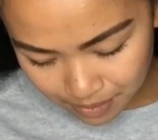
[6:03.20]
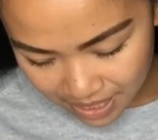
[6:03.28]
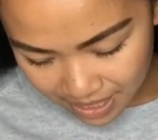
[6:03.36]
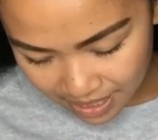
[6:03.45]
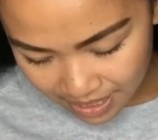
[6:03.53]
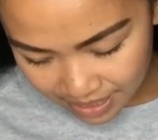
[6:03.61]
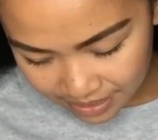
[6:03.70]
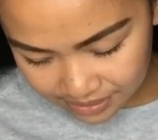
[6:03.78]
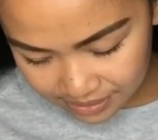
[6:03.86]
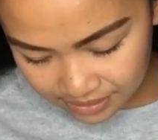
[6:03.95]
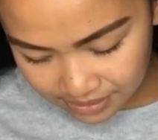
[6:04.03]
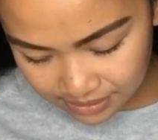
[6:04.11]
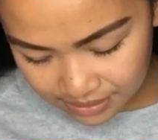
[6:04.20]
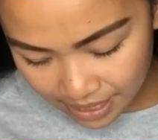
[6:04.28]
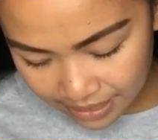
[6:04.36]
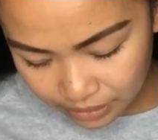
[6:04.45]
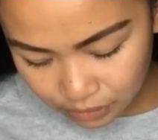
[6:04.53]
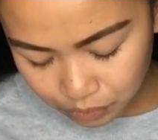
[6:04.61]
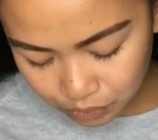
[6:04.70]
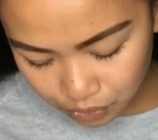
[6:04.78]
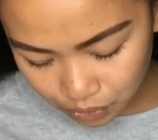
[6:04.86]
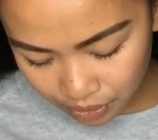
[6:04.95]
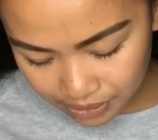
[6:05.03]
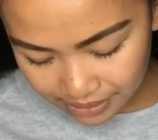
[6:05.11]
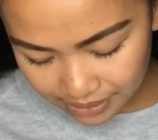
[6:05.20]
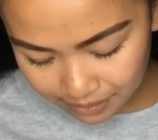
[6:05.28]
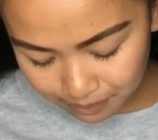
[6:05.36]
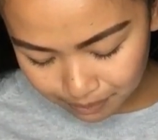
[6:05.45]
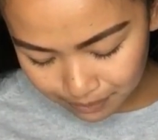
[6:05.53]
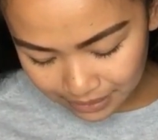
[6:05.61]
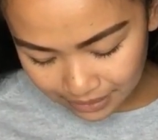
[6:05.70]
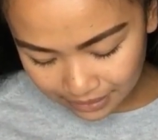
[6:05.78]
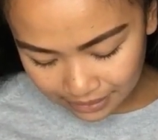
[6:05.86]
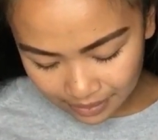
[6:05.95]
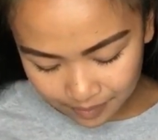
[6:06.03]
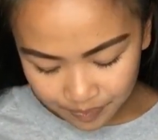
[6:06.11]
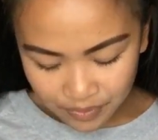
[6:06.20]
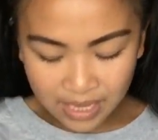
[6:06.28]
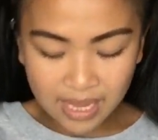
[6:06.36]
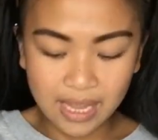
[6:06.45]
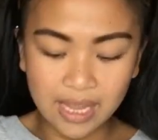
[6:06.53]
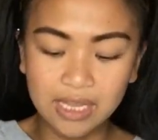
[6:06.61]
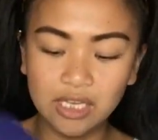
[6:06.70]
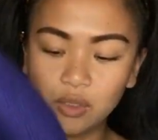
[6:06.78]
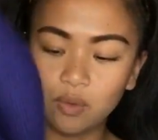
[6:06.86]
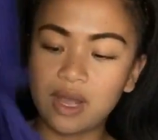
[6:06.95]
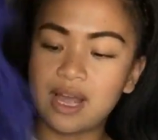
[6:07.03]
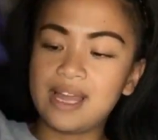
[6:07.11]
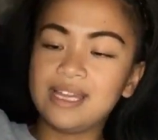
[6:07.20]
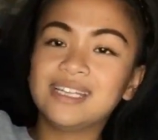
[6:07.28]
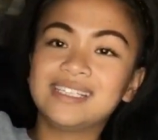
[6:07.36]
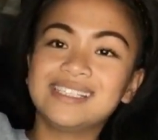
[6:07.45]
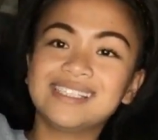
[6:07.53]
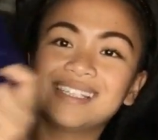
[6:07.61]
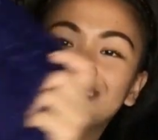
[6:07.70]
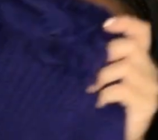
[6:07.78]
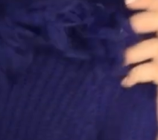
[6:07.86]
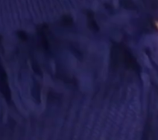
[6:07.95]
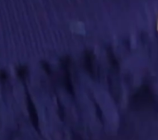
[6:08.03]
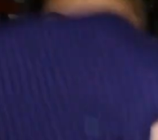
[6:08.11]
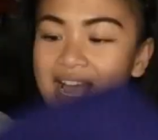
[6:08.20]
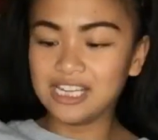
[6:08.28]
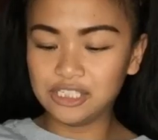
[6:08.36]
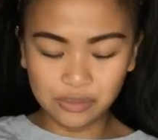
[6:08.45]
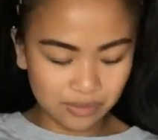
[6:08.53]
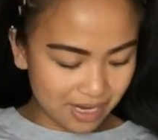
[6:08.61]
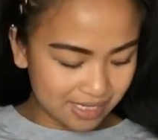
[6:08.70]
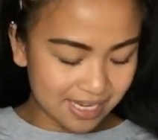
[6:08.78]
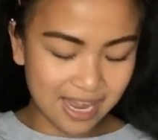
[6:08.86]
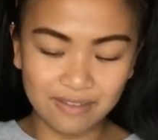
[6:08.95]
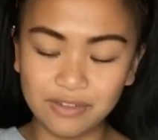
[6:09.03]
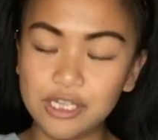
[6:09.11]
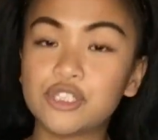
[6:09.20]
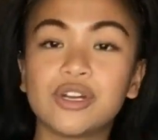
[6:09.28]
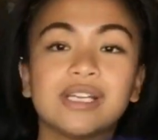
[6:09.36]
by Style New York in a medium, and you guys, I do not have a